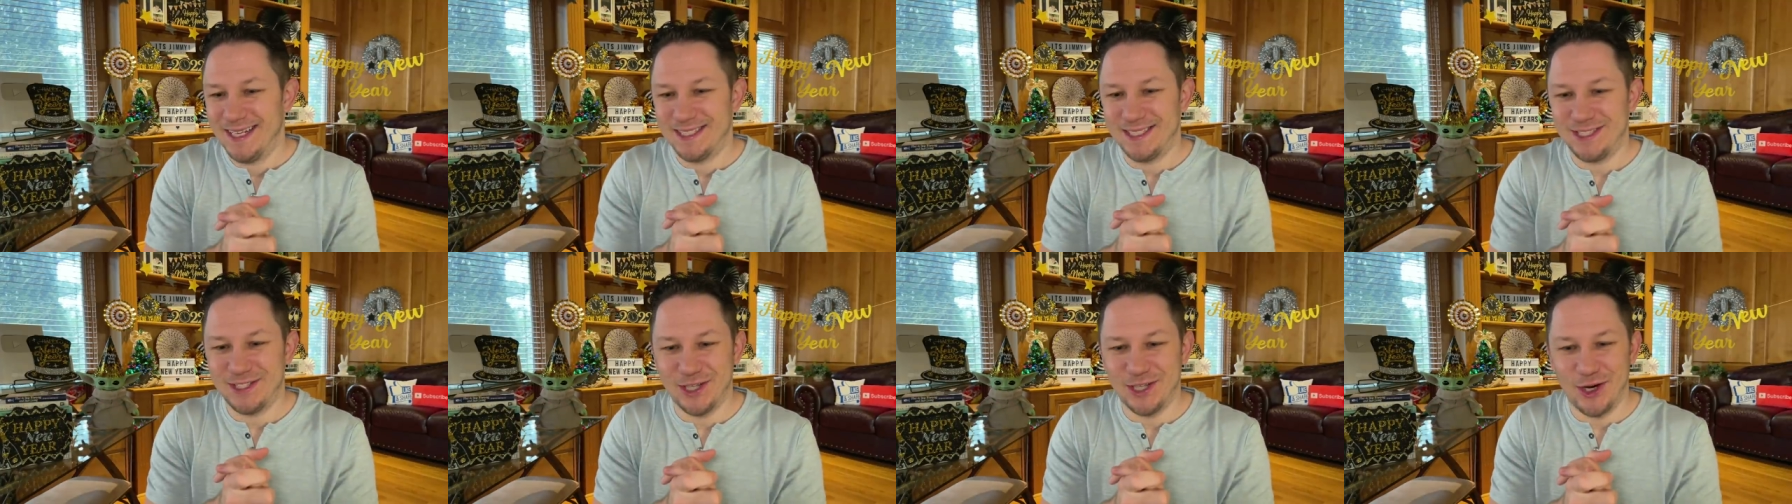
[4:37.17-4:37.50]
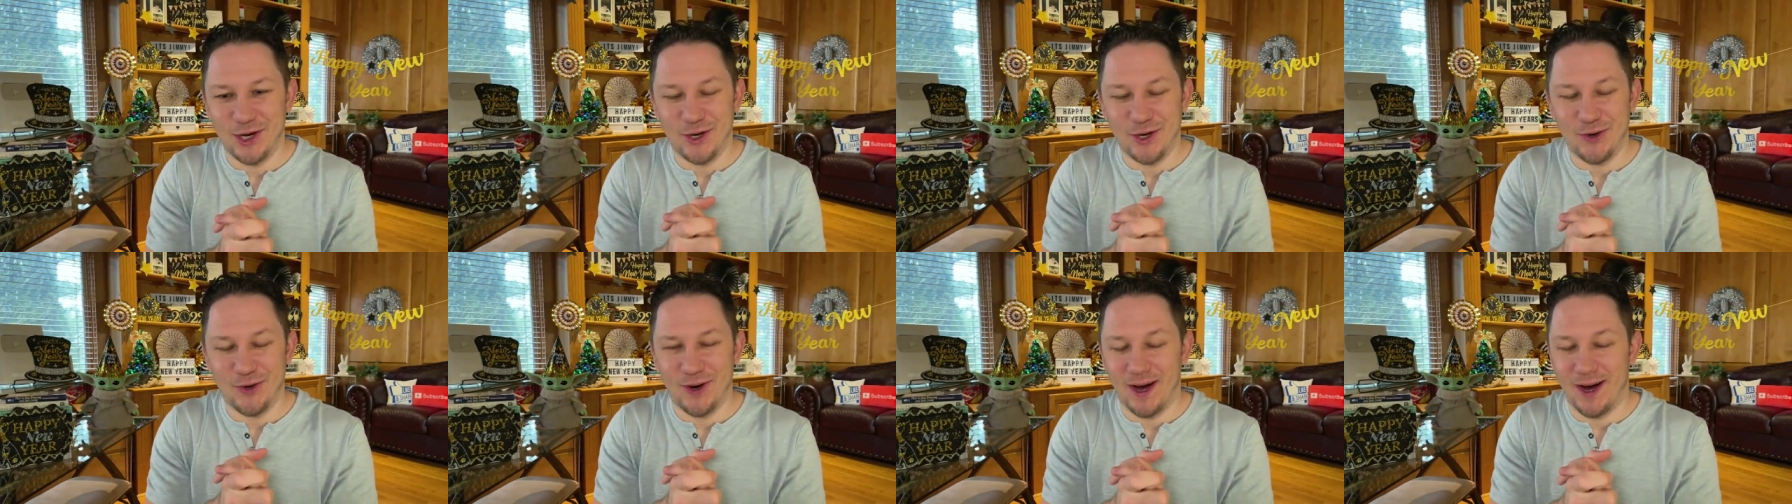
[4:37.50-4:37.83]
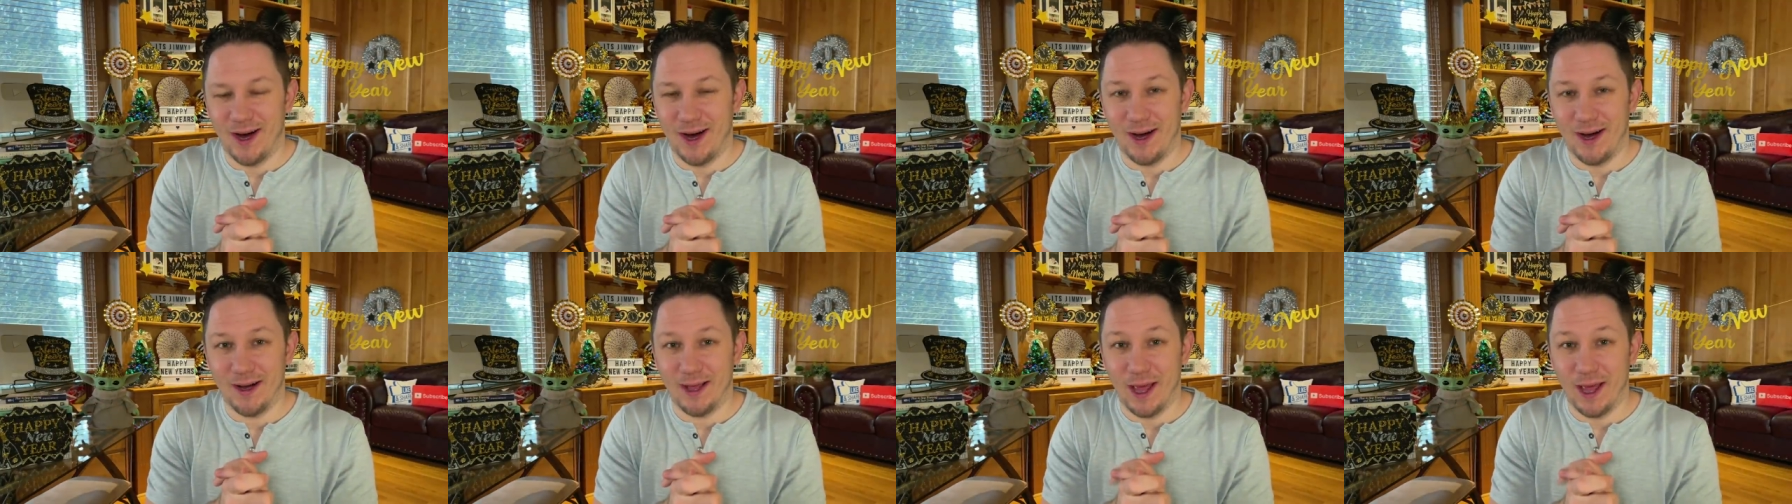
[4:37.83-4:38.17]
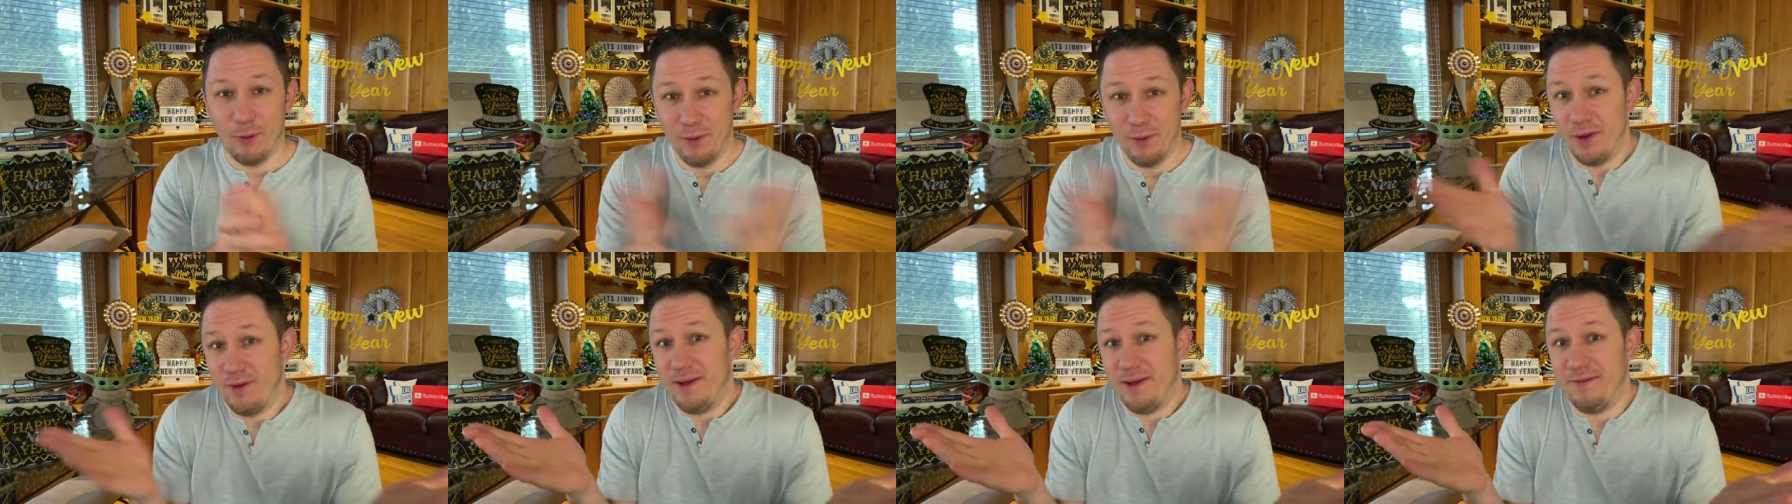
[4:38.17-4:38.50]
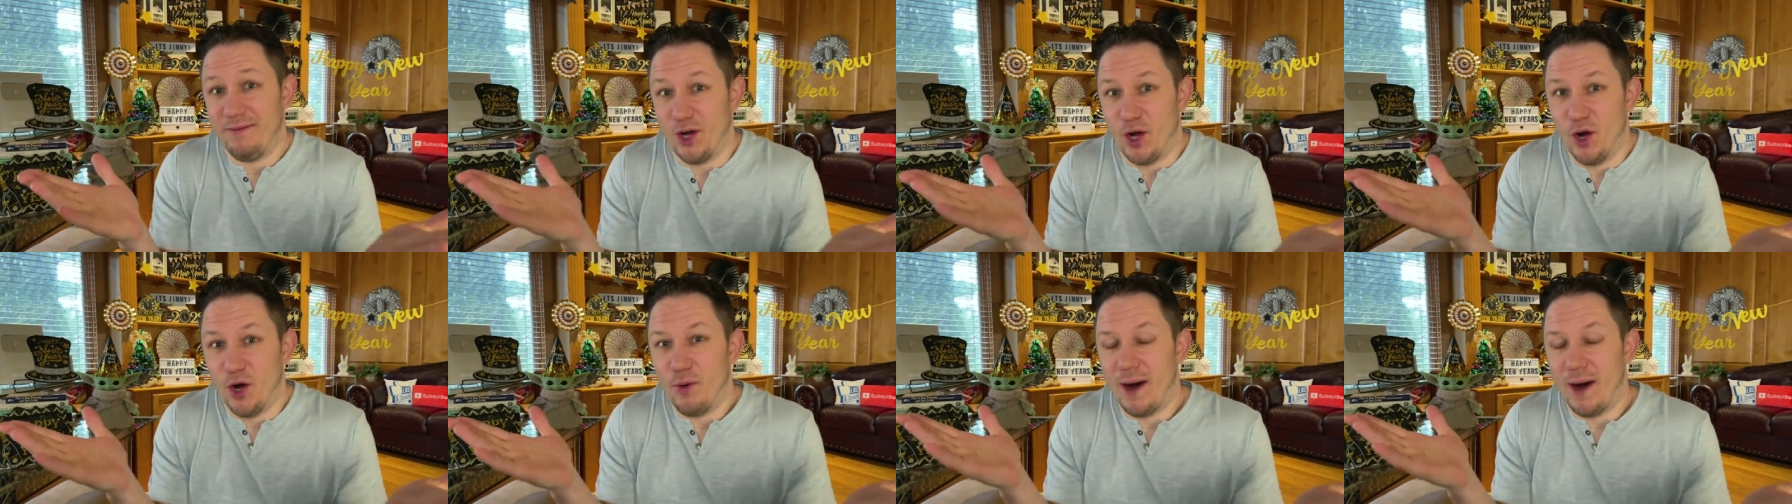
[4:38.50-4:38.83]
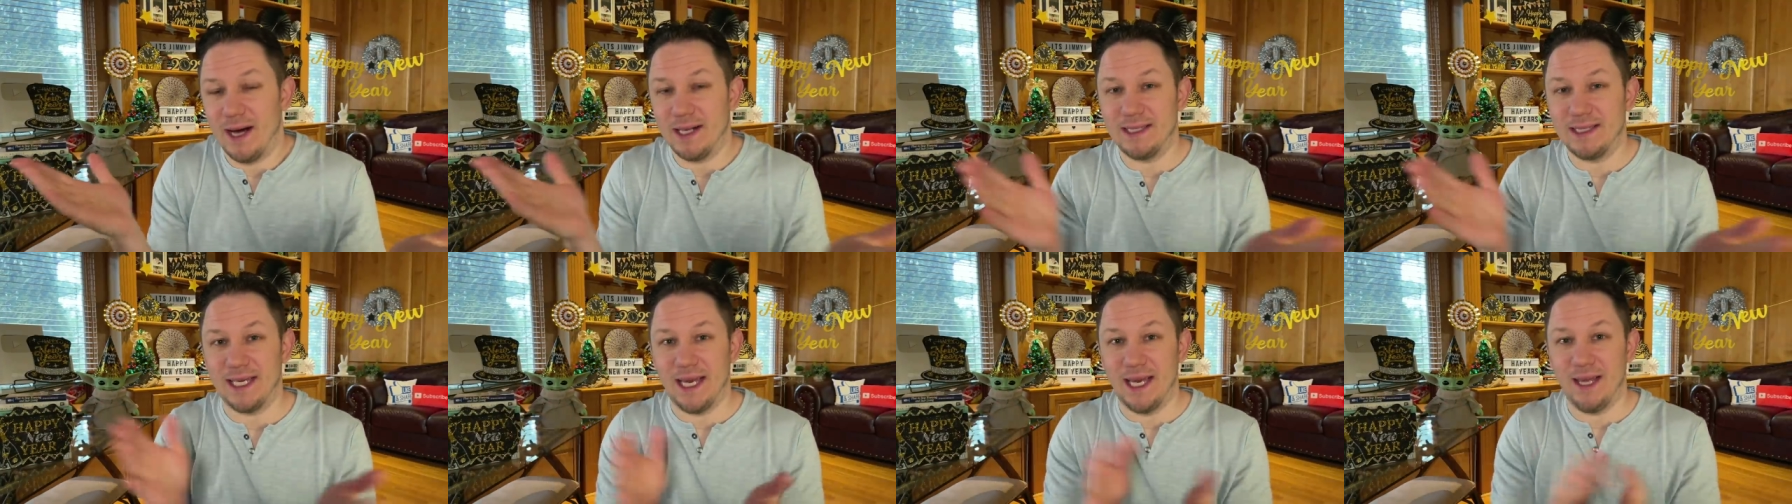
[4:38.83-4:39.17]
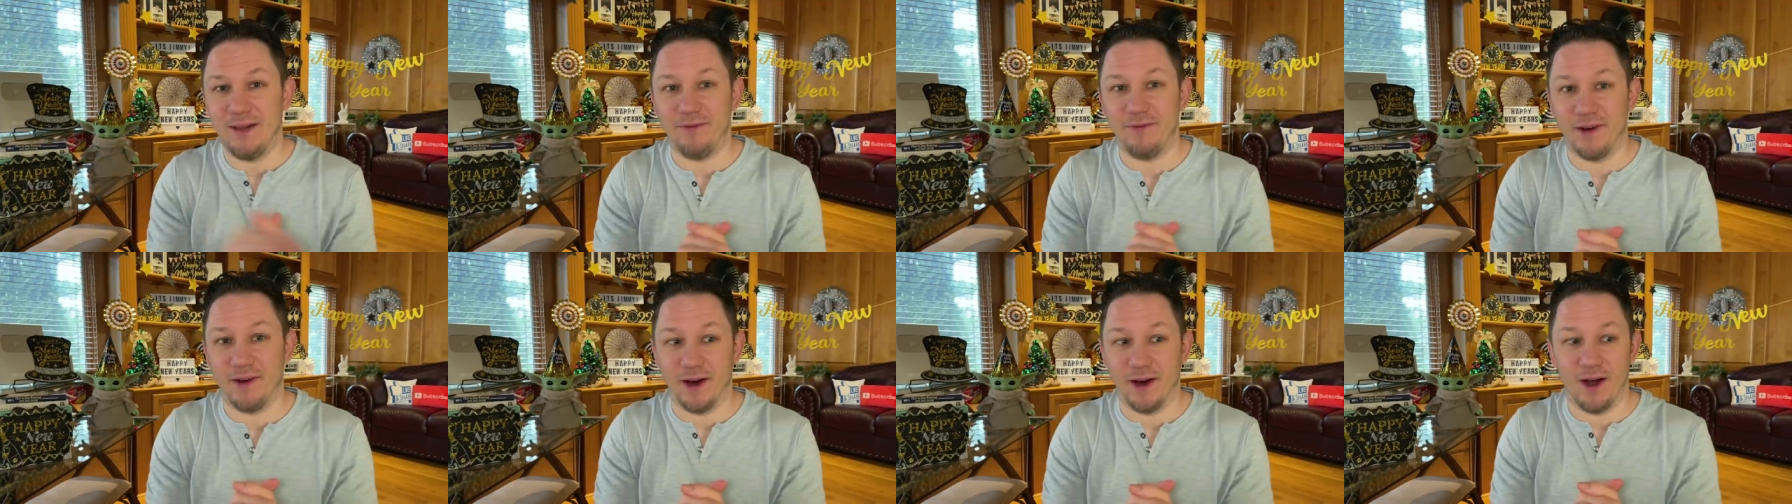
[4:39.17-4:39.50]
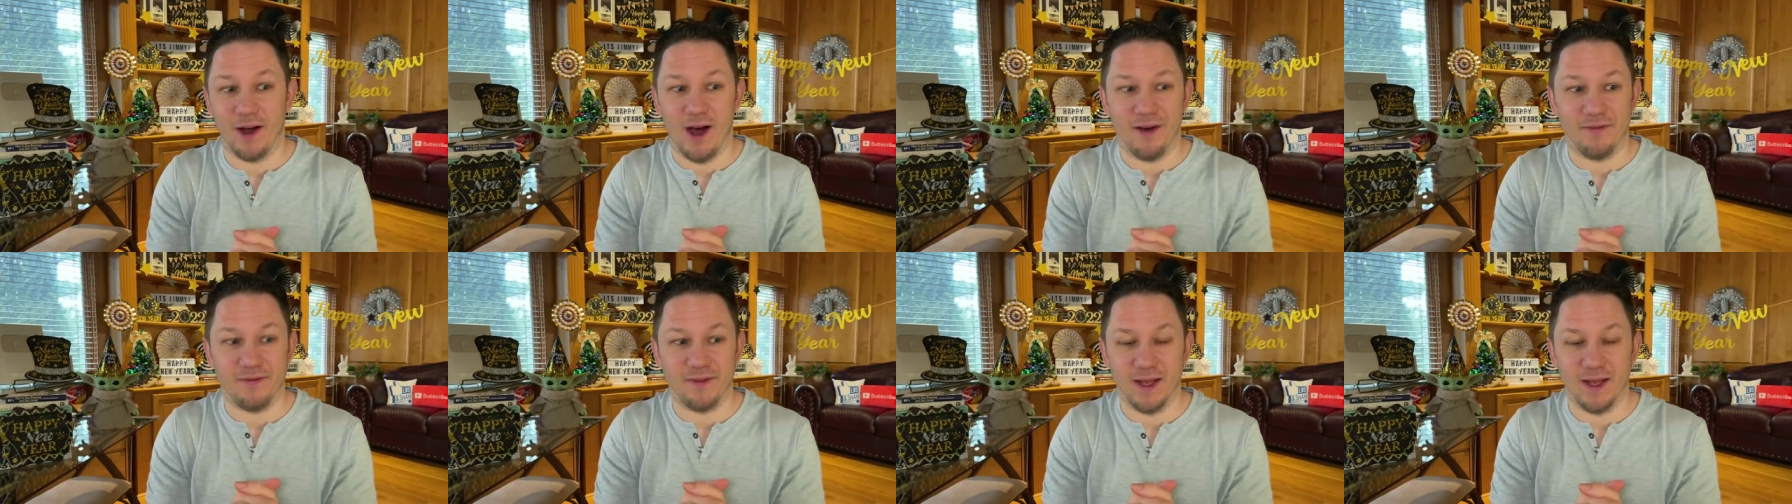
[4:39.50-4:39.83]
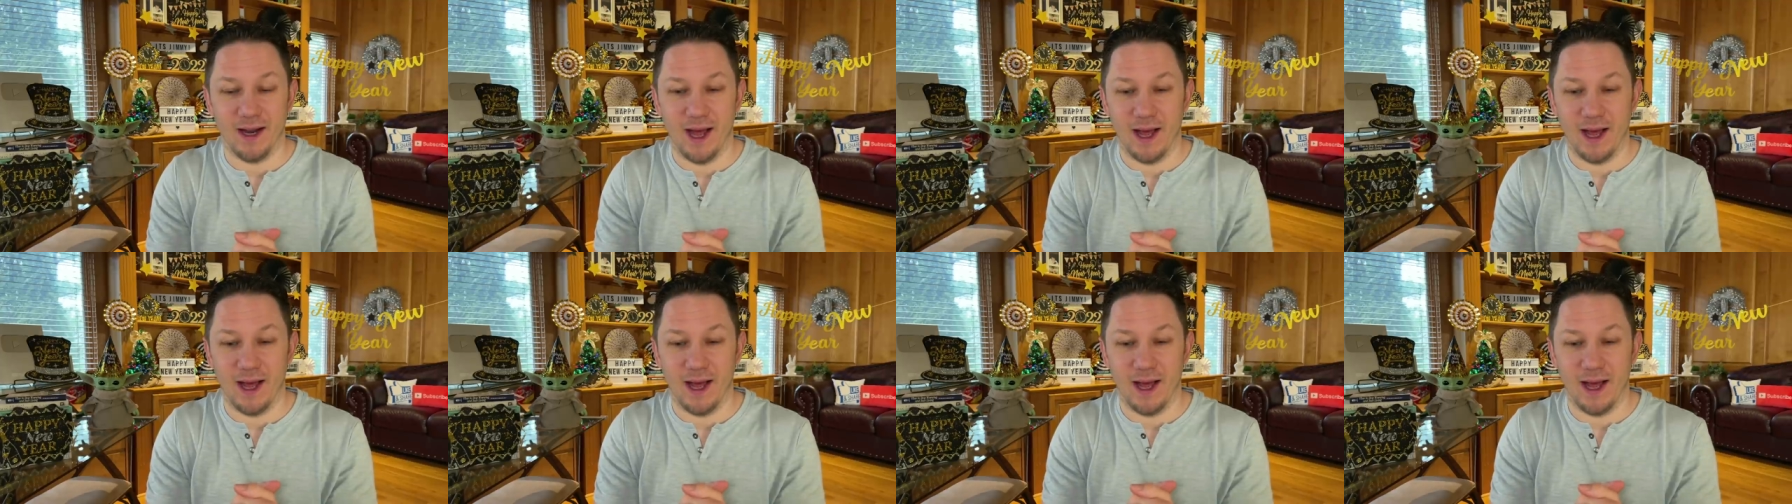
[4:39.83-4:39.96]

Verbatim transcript: so, uh, and we don't even go out to eat very often.